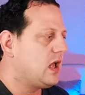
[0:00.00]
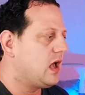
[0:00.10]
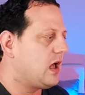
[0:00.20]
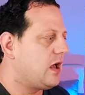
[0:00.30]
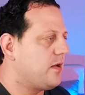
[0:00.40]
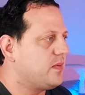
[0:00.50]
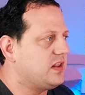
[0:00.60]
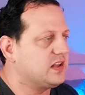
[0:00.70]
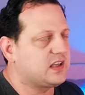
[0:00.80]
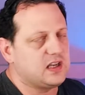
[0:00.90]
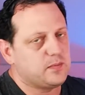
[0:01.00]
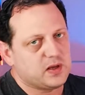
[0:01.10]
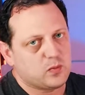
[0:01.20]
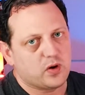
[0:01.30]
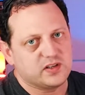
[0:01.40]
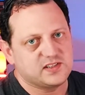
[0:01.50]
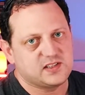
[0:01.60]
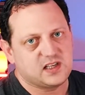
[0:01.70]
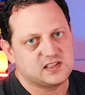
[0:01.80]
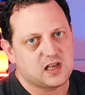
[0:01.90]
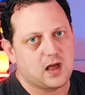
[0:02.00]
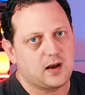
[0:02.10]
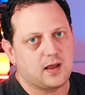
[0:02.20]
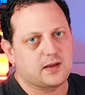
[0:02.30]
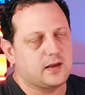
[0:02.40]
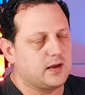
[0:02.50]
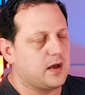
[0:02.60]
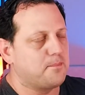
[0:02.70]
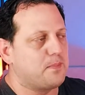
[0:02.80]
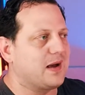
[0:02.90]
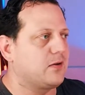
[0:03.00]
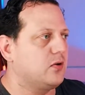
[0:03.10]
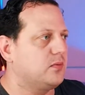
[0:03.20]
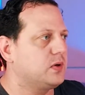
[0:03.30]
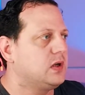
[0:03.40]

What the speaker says: and the guinea pig one as kind of like a backup